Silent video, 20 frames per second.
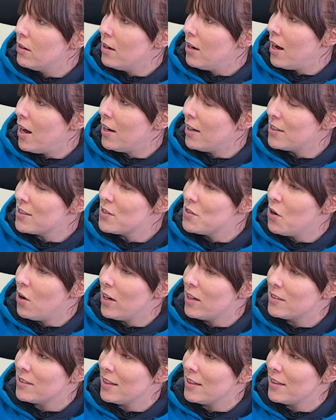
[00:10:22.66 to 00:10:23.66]
And it's not
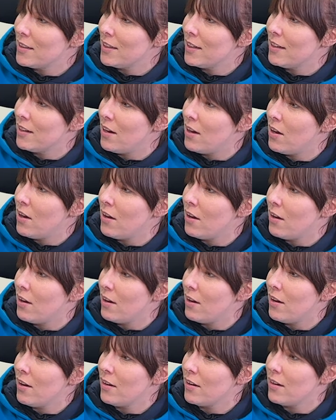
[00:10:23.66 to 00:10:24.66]
exactly a
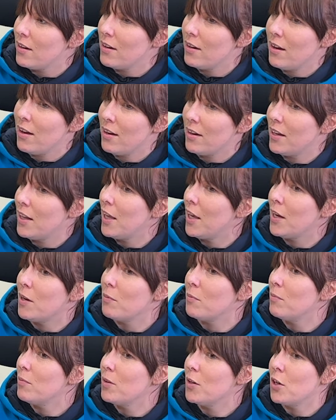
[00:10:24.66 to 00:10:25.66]
a
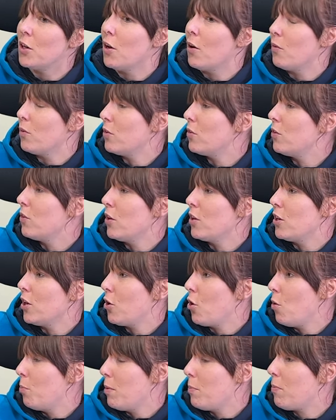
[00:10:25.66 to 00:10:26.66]
claim, you know, that you
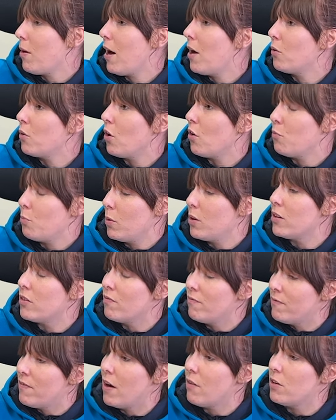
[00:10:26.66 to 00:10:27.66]
could be proud of, but it's
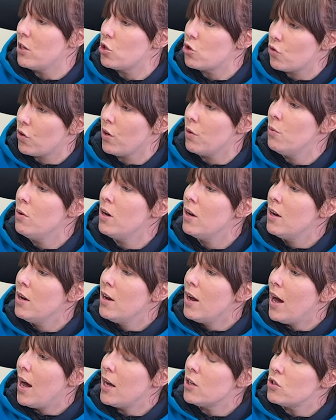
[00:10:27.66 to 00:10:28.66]
very true.
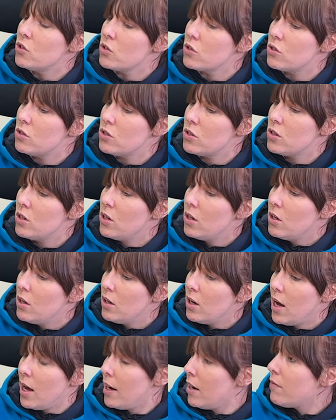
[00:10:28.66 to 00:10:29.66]
I just,
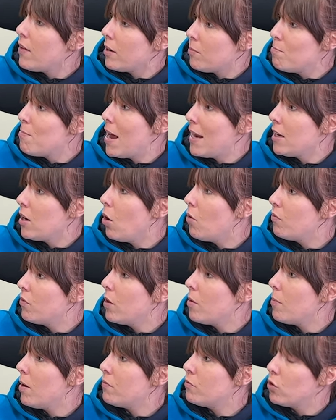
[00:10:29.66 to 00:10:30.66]
and I've had many of
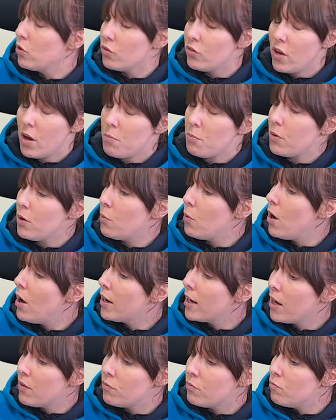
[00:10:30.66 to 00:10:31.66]
them. I've done temporary
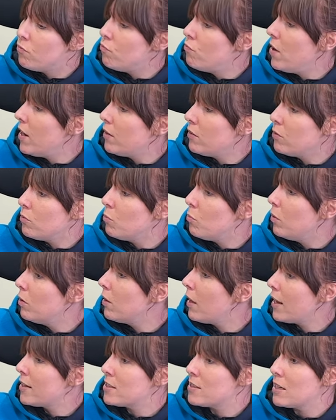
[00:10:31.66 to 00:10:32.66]
work, I've written
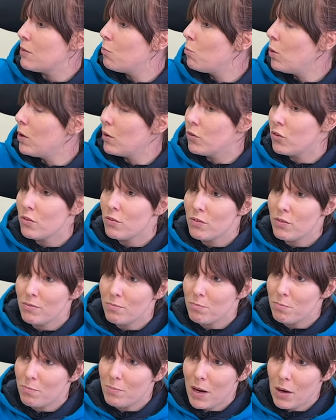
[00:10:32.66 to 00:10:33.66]
lasting wills and
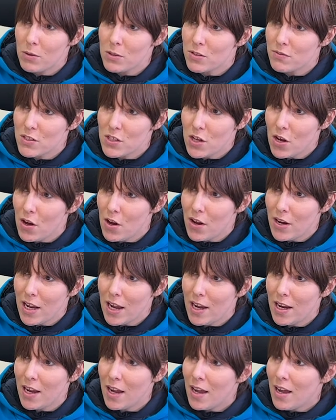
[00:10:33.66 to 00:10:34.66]
powers of
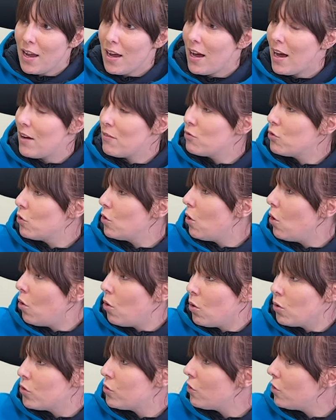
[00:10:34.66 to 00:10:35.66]
attorney, I've done
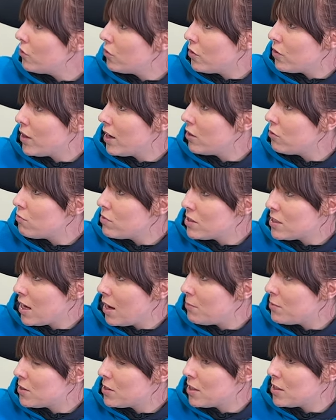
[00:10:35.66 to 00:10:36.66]
all sorts of things mm -hmm.
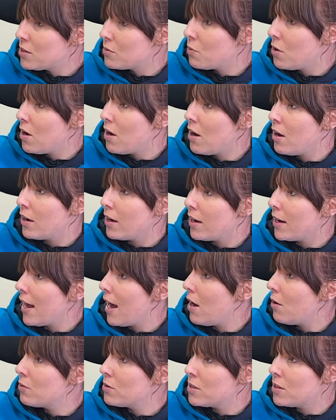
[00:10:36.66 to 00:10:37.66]
receptionist work,
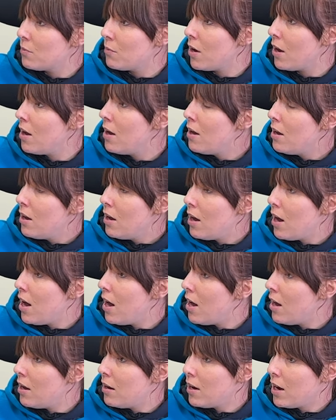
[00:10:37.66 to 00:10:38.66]
accounting work.
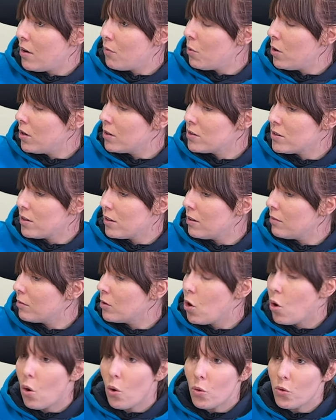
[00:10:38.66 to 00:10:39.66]
Uh, I worked at a
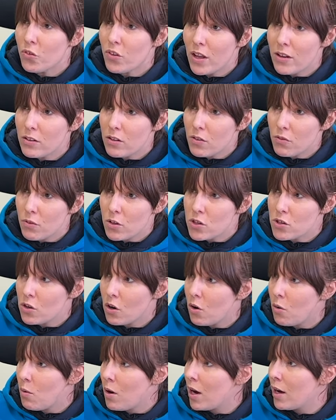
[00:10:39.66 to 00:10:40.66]
call centre for a
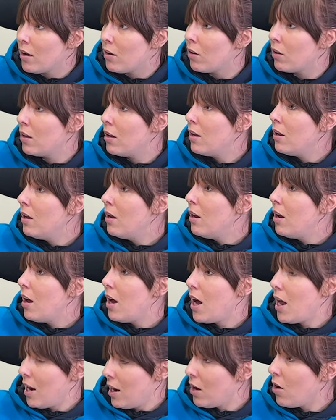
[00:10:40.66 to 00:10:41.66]
short while
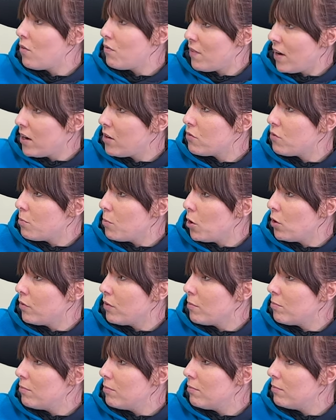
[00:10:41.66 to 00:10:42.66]
and I got fired from all of
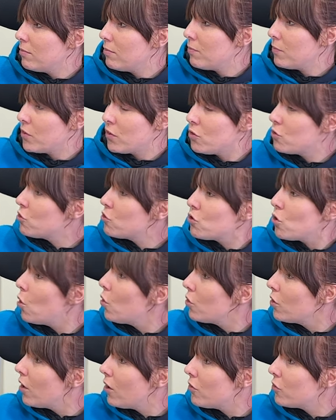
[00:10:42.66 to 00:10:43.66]
them. Just
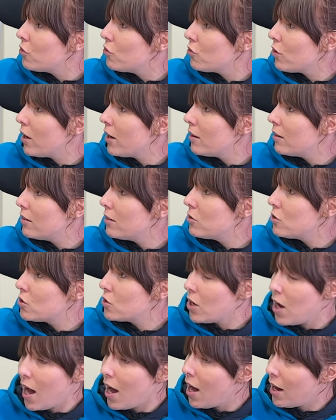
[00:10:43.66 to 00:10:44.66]
couldn't concentrate, just
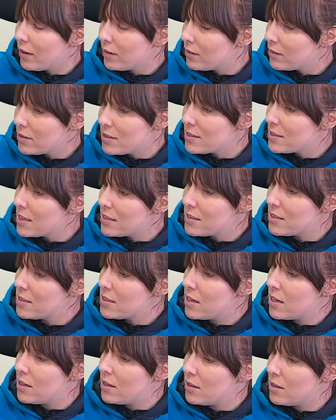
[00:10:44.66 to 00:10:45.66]
yeah. can't sit
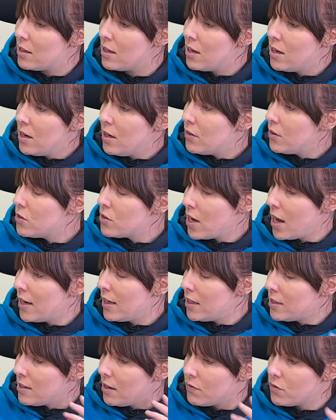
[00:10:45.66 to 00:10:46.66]
still. There's I
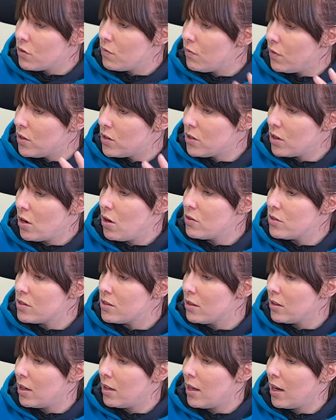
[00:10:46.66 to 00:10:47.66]
need to have something to
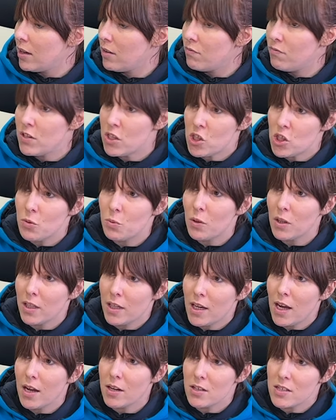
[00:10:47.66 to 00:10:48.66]
constantly like visually
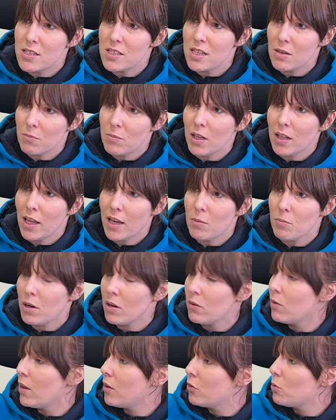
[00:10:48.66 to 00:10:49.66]
kind of stimulate
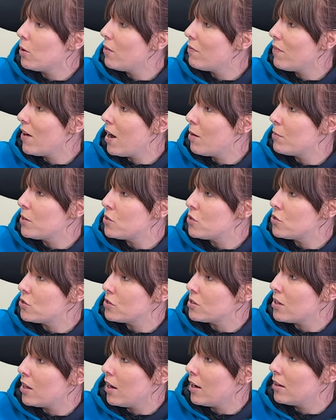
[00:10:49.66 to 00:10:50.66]
me. That's why farming's
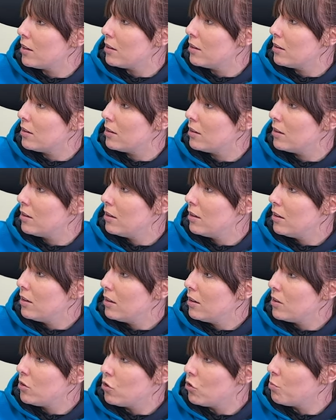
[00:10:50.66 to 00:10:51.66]
just like
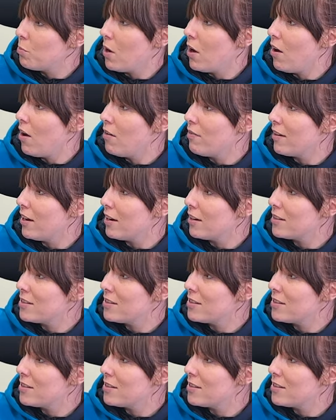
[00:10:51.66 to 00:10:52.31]
it's just perfect.